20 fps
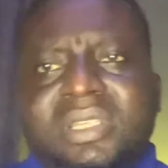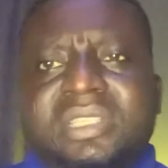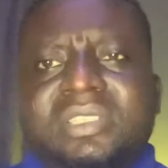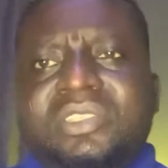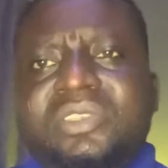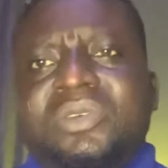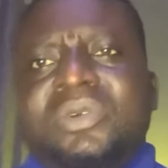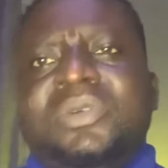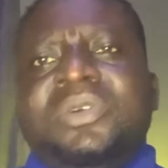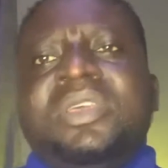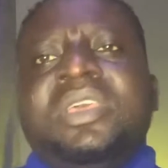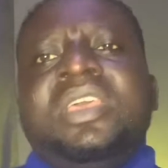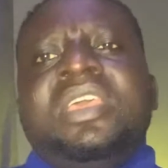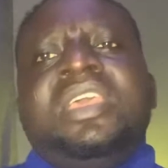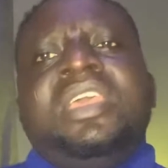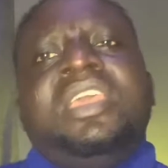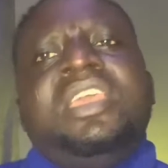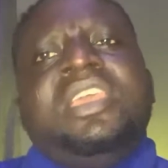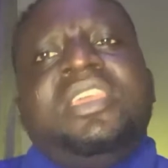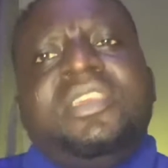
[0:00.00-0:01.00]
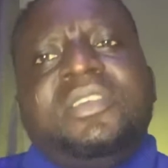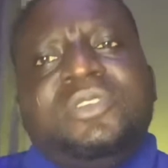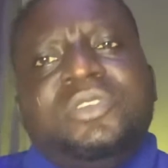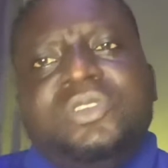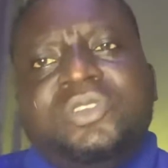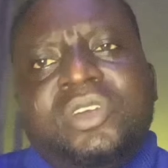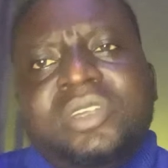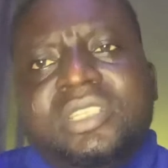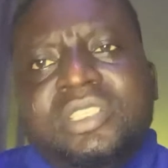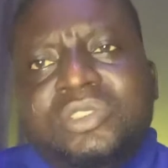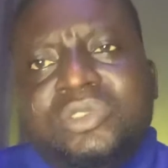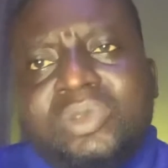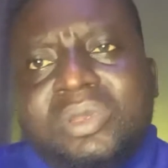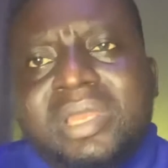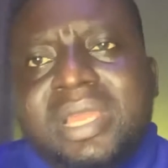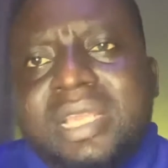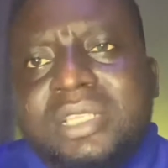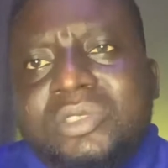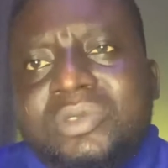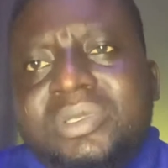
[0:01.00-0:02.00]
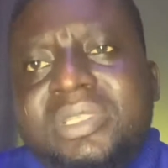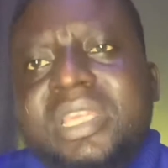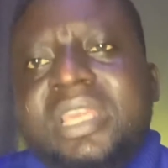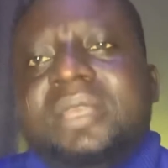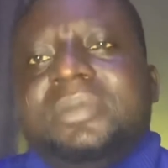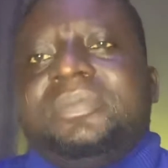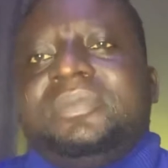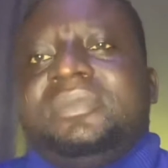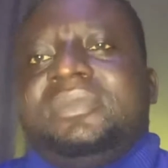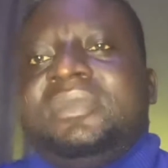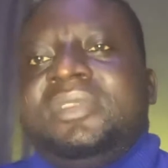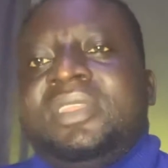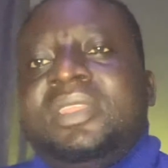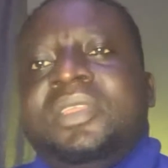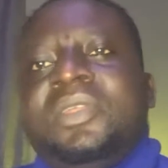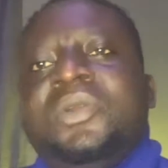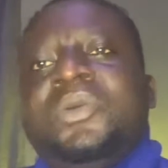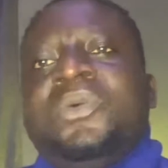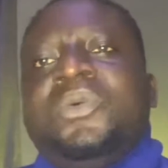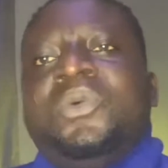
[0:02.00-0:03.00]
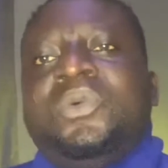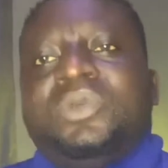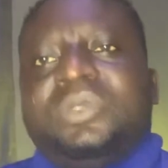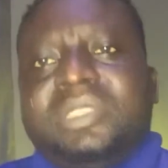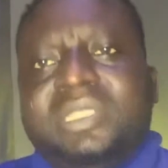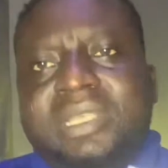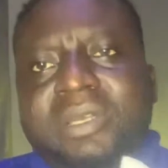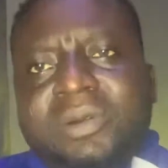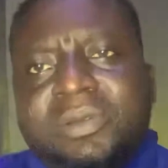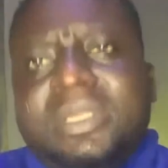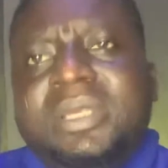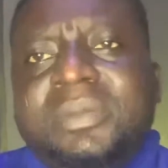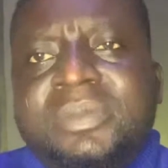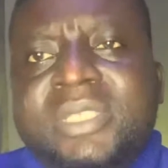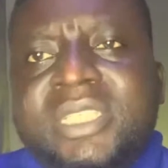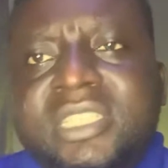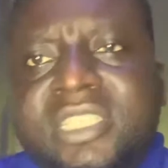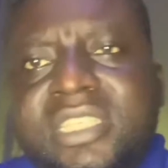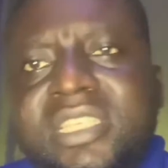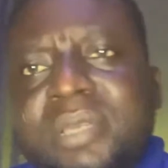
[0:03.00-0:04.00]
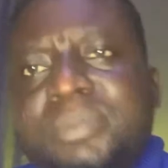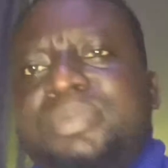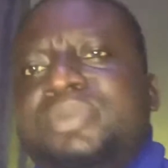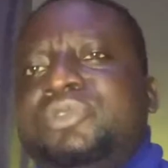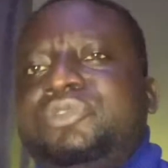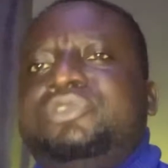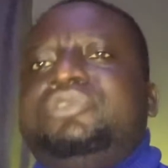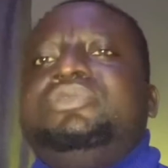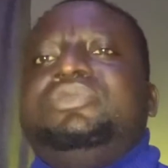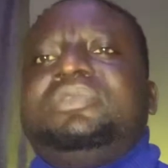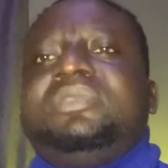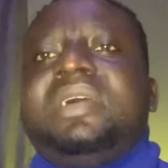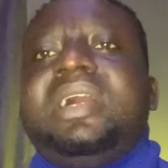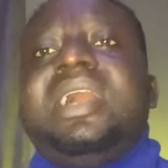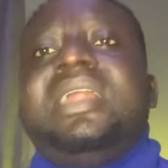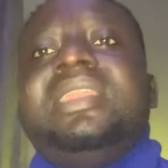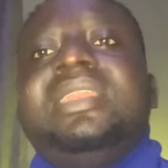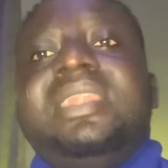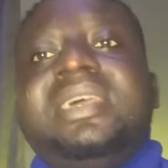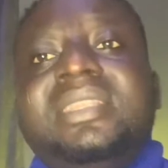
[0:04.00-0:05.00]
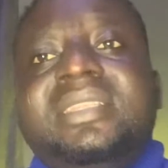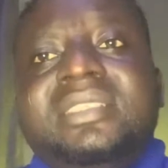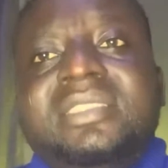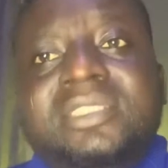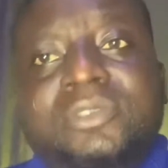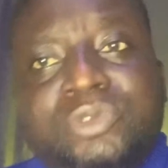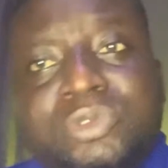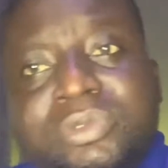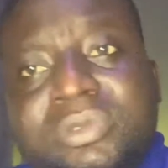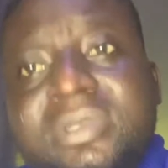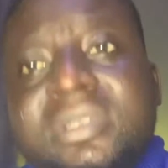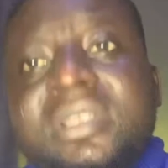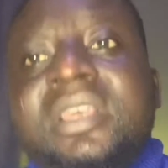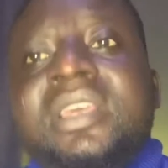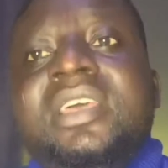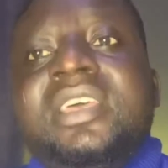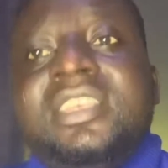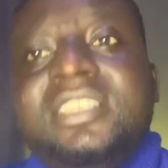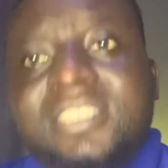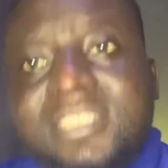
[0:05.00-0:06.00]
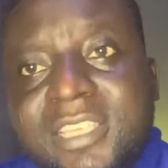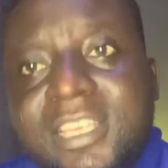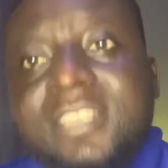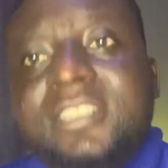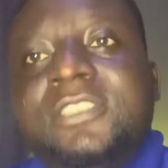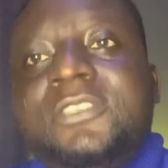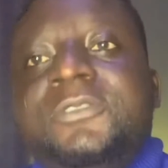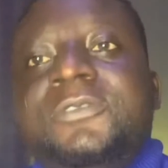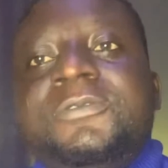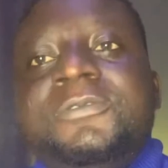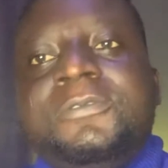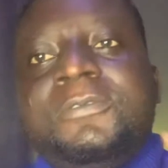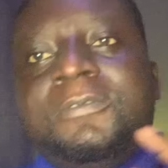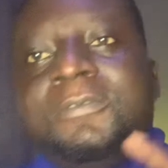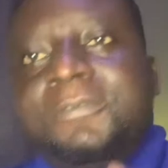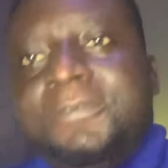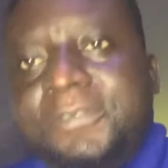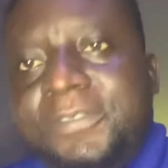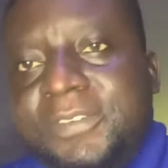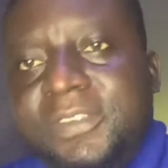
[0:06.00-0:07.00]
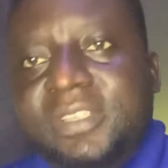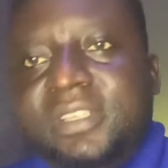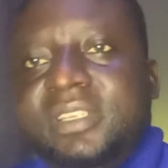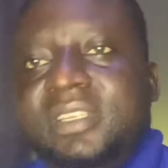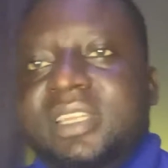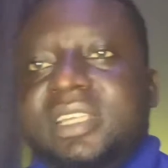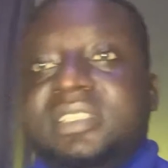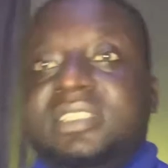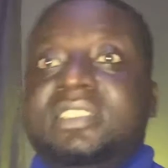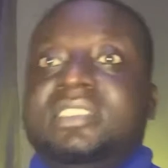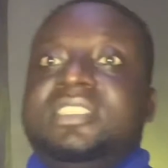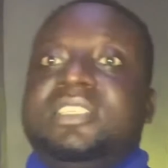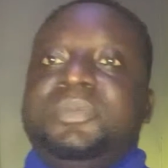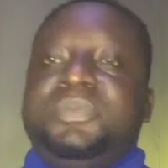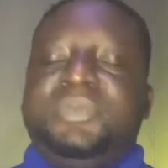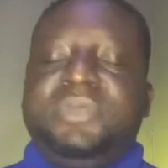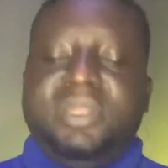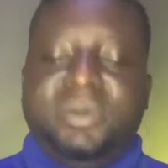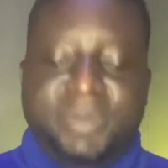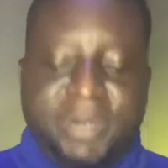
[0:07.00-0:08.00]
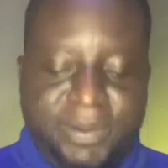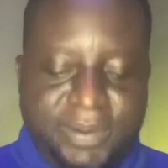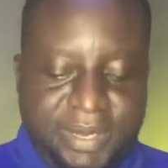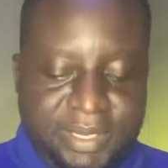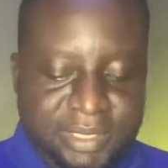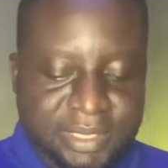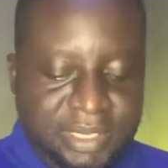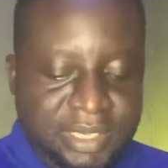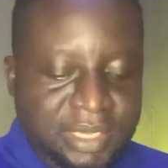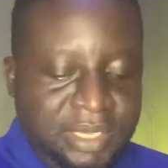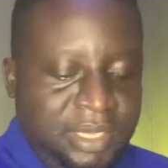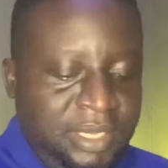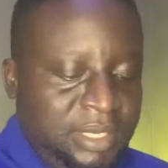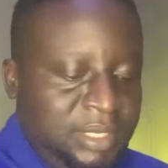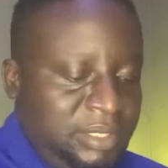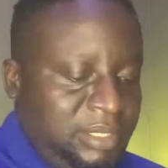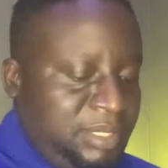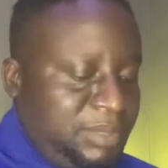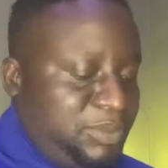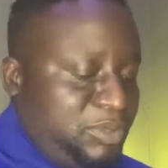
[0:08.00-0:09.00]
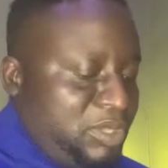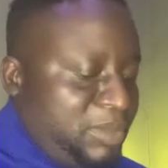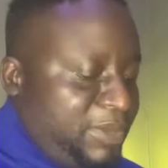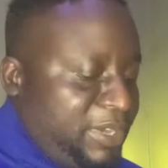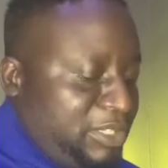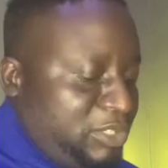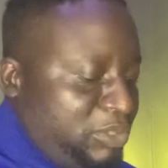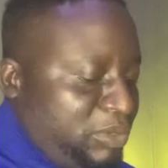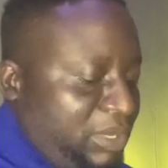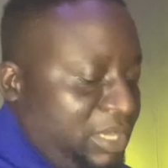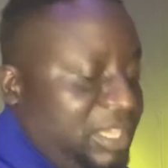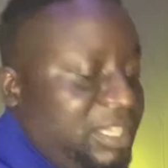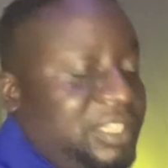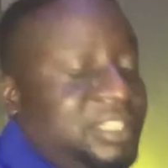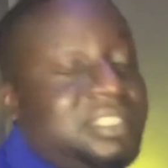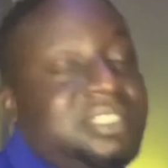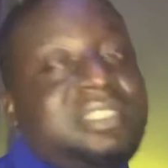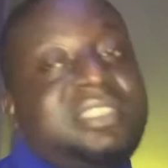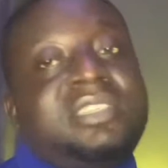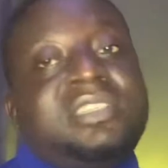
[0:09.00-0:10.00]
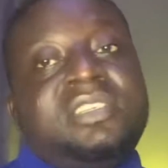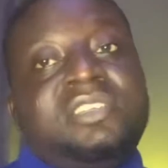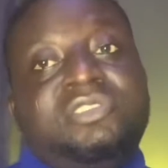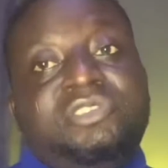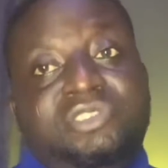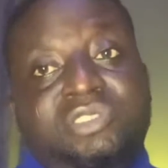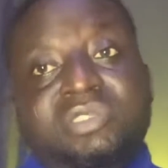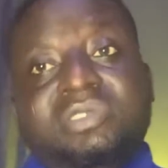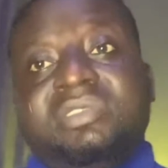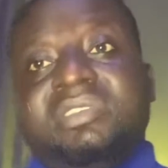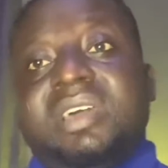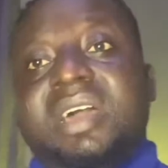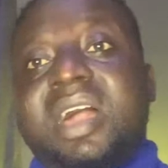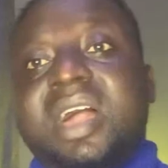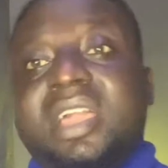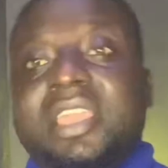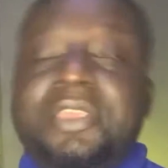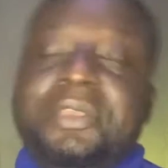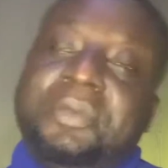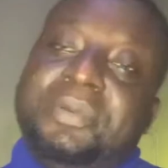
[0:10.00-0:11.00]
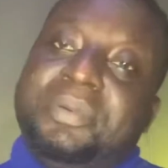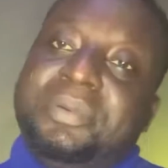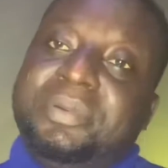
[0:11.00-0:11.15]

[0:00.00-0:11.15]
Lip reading: So you don't need to lie to them. Tell them the simple truth and let the truth set you free. That is tip number one. Tips number two is don't argue.